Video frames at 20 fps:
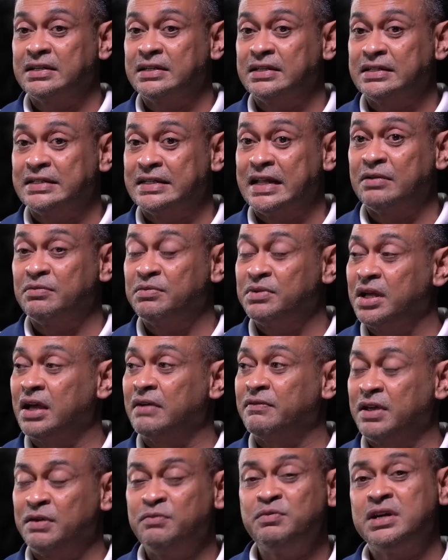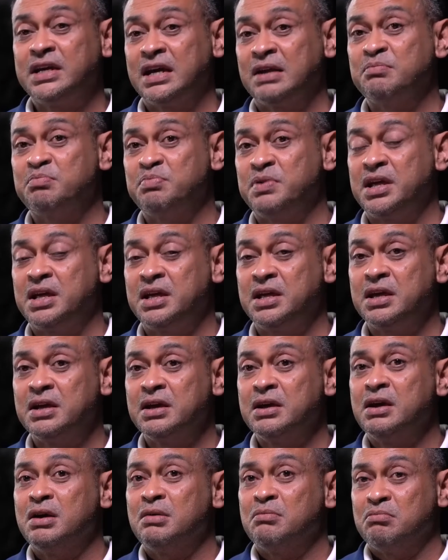that we have. If we can pay
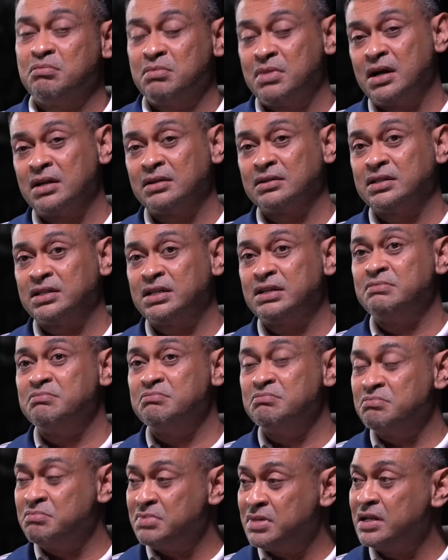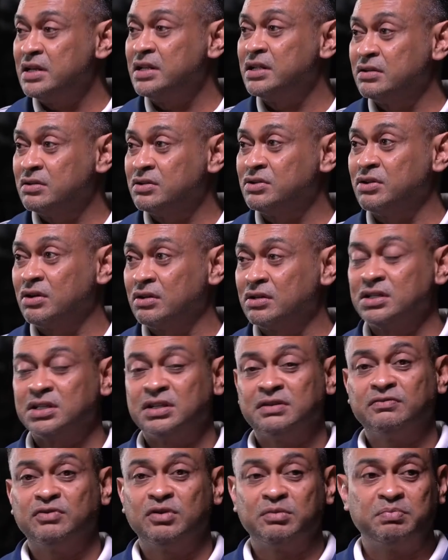multi-million
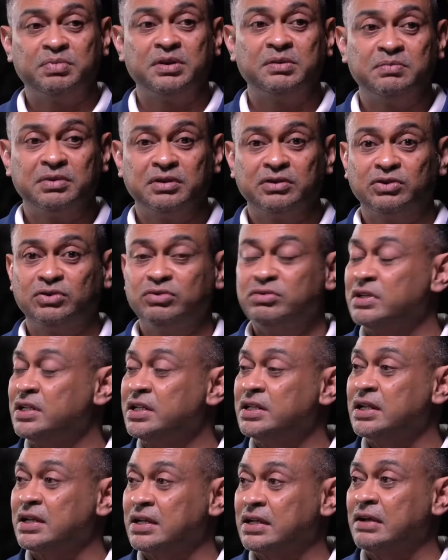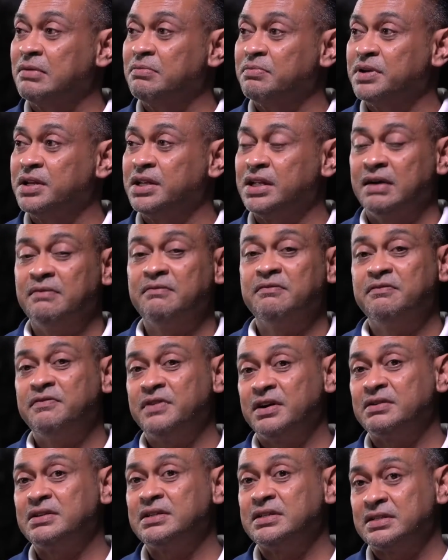dollars for people to lead a company, I'm
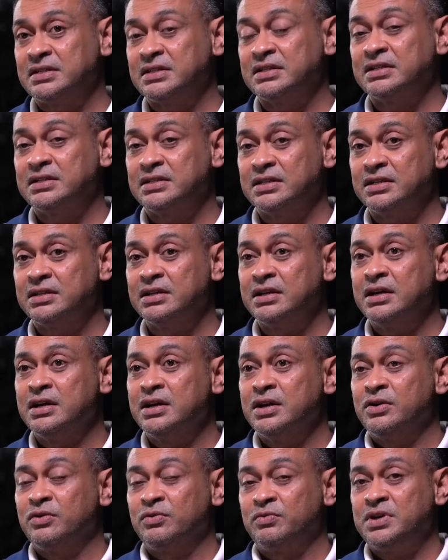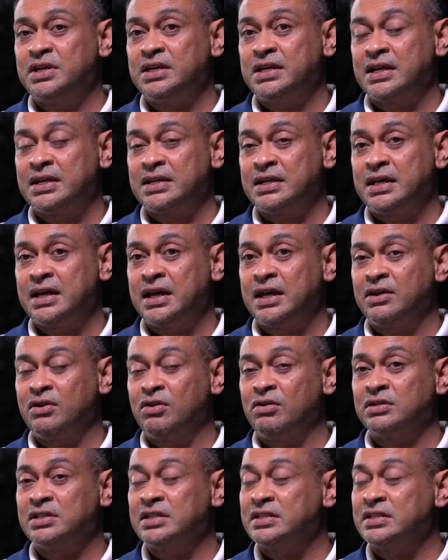very certain we can get all these